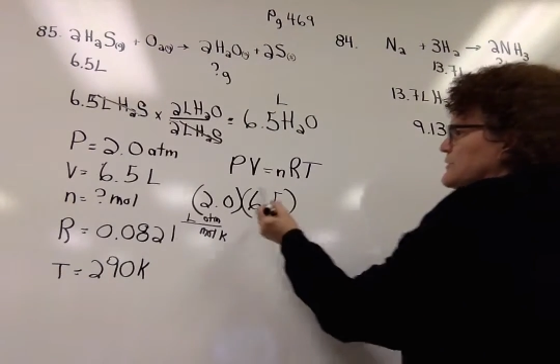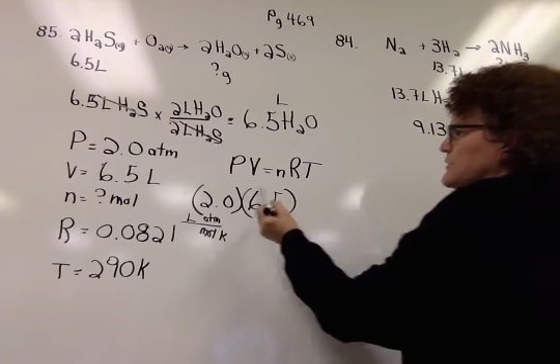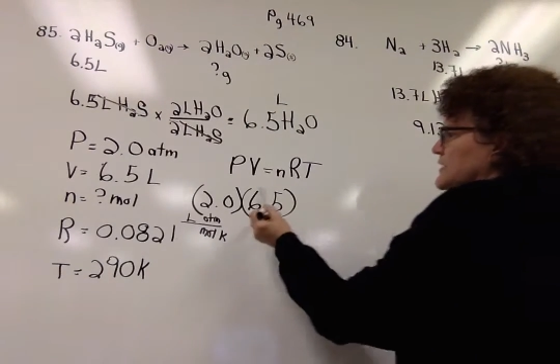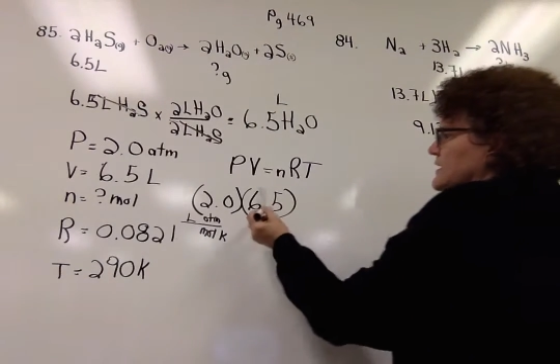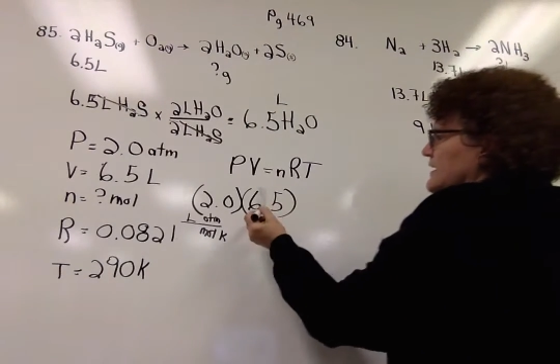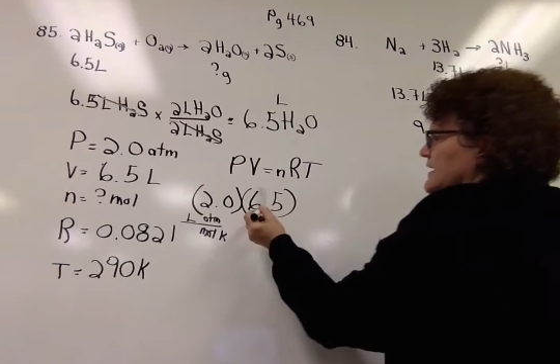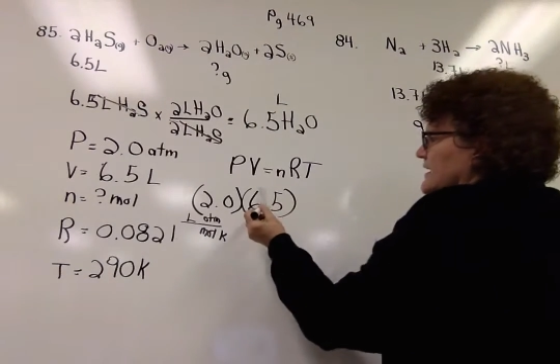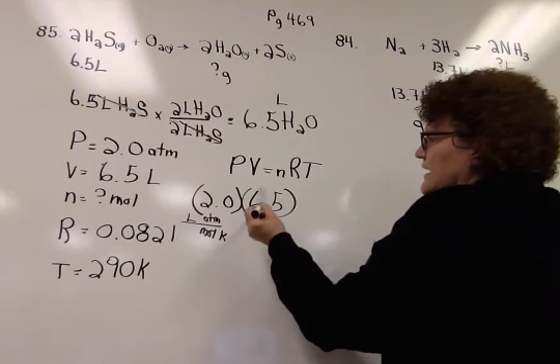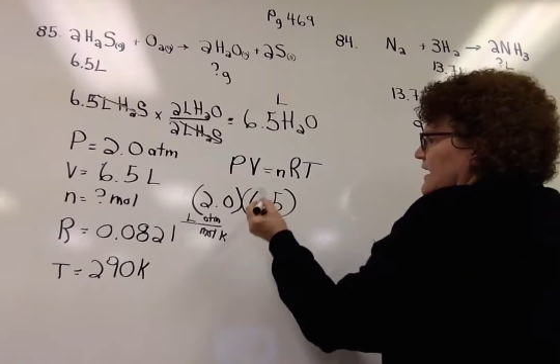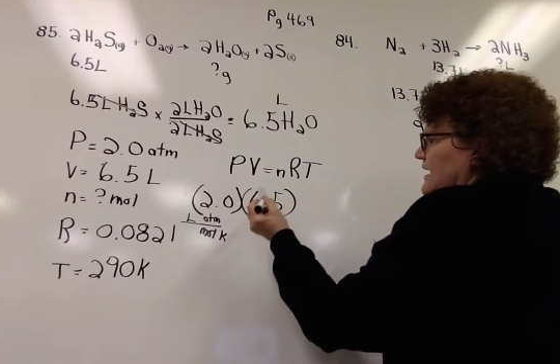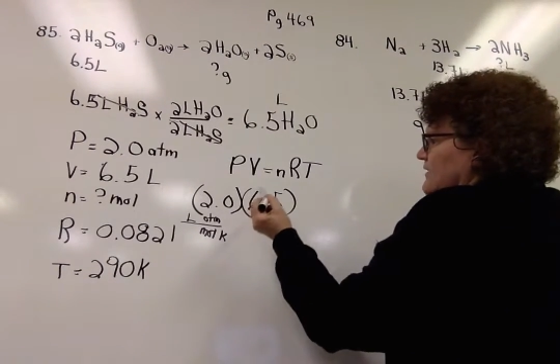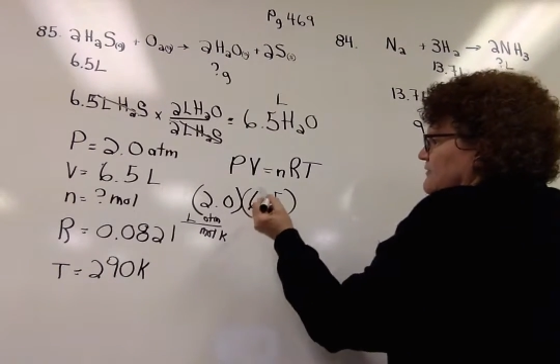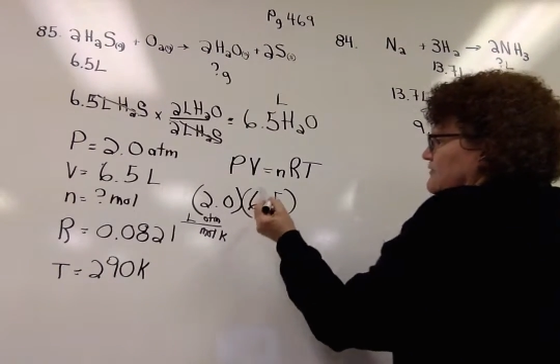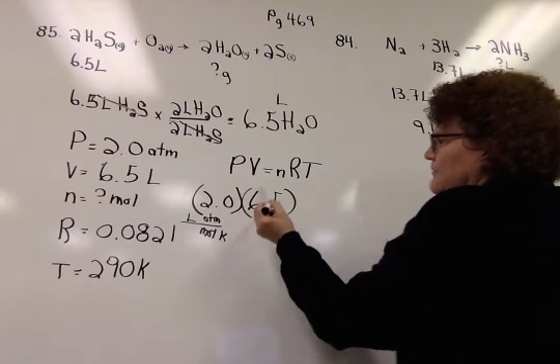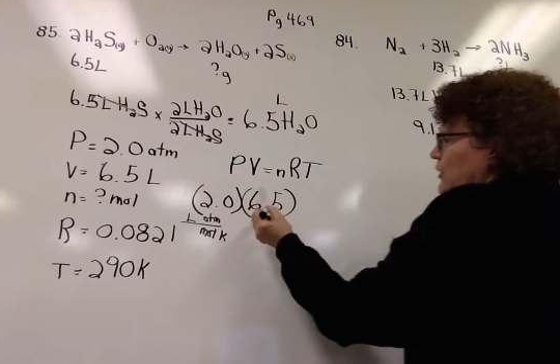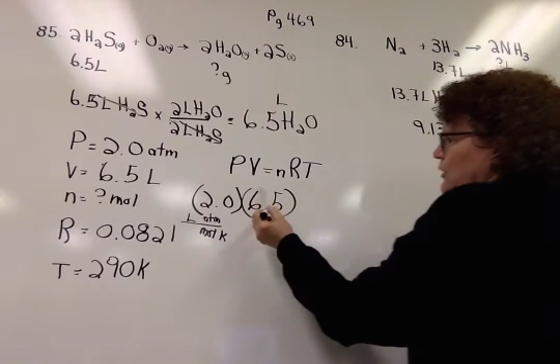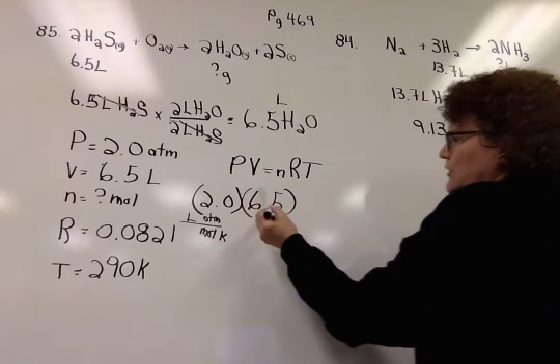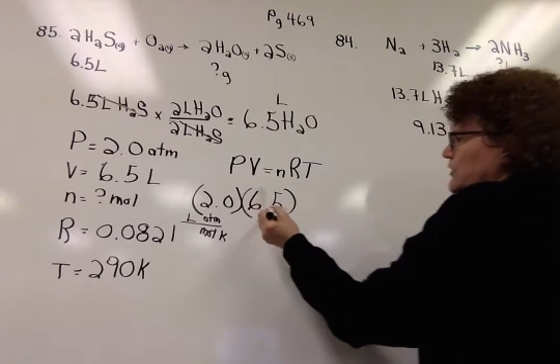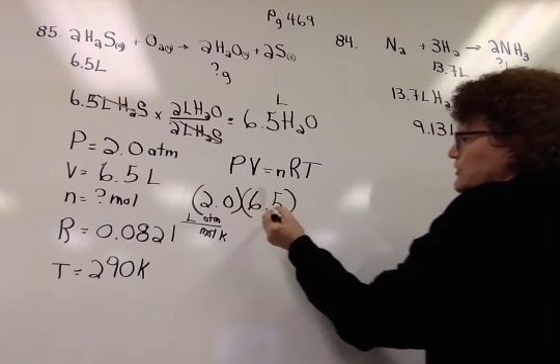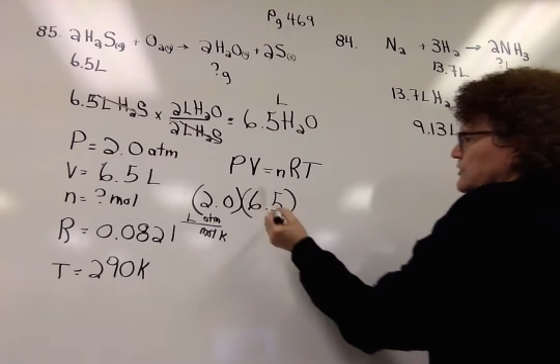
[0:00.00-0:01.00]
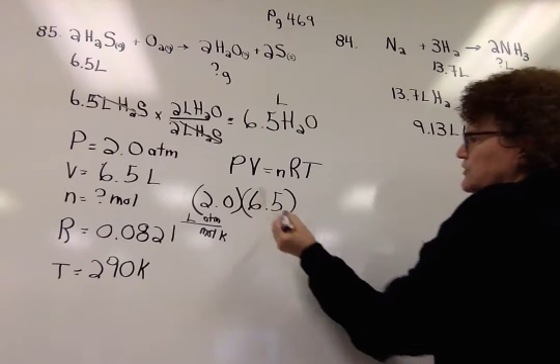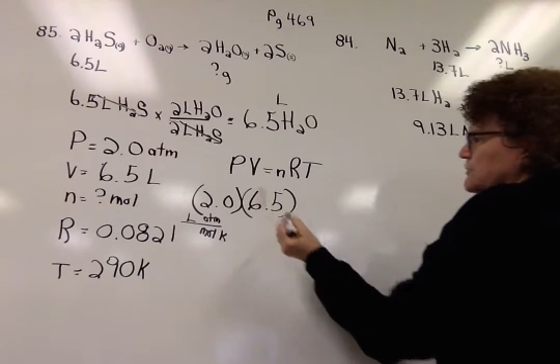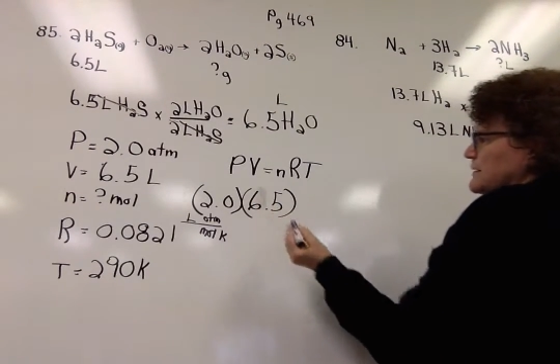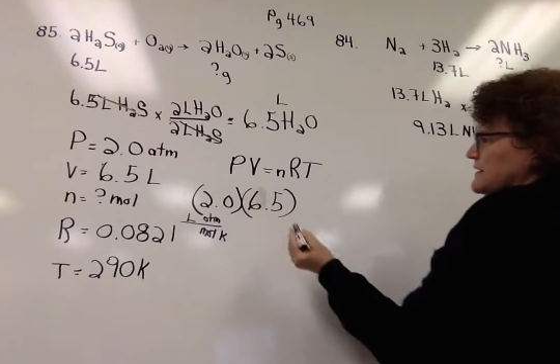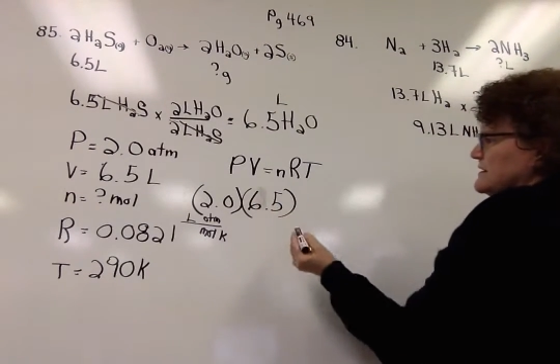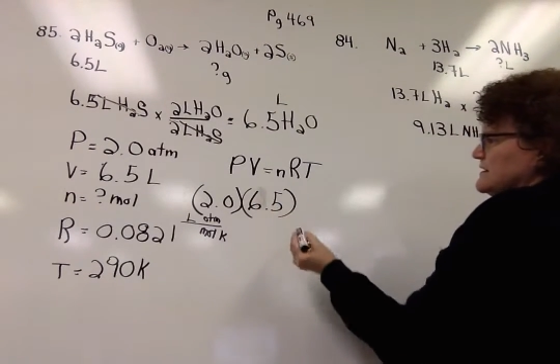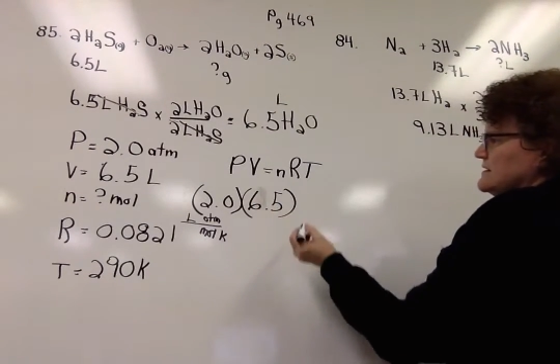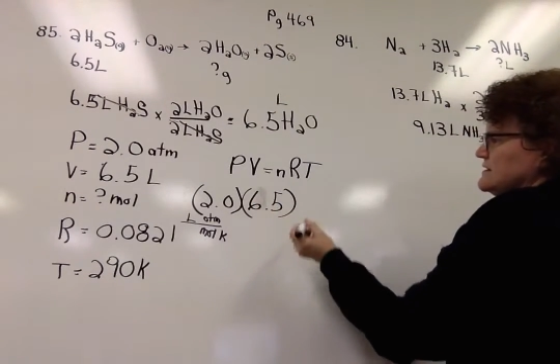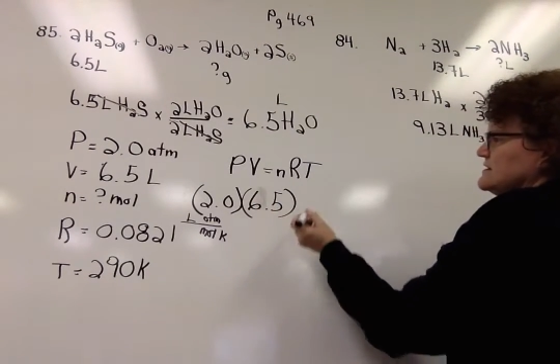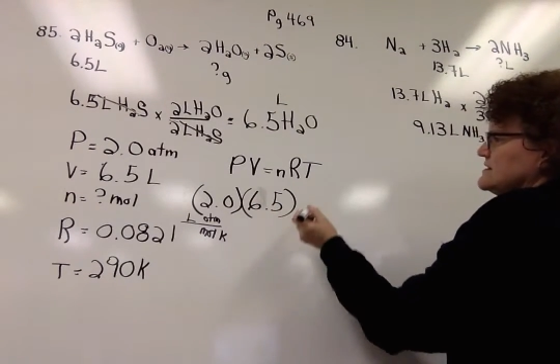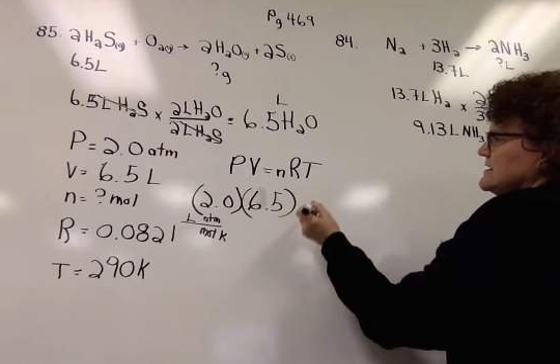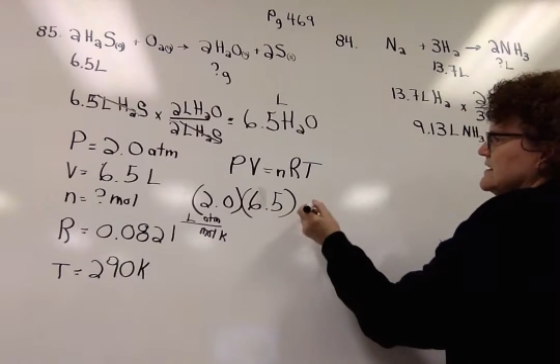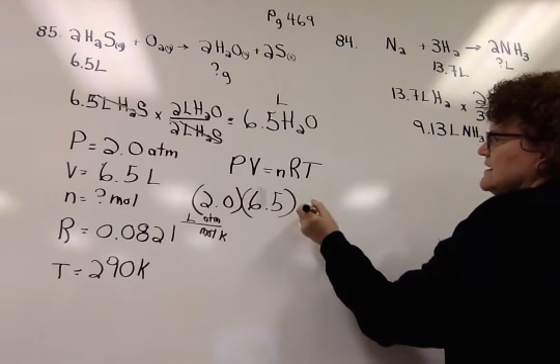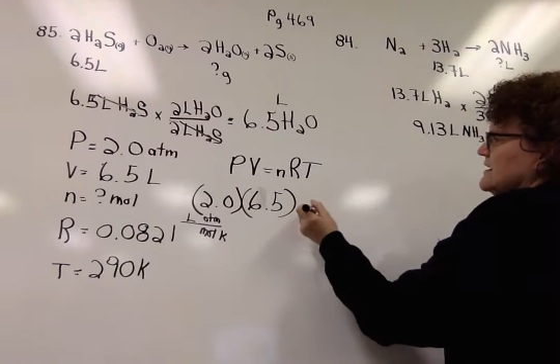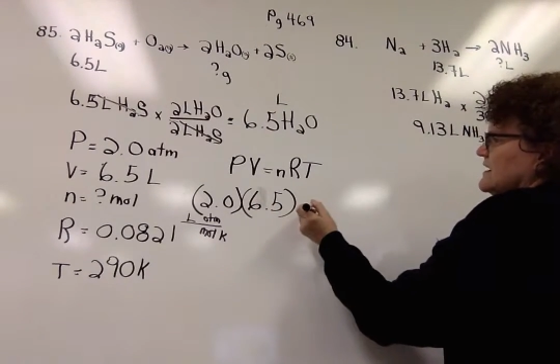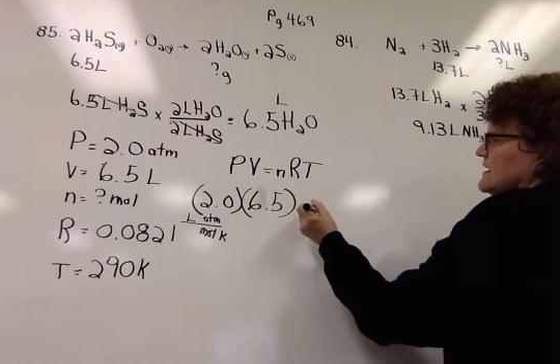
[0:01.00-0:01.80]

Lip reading: The volume is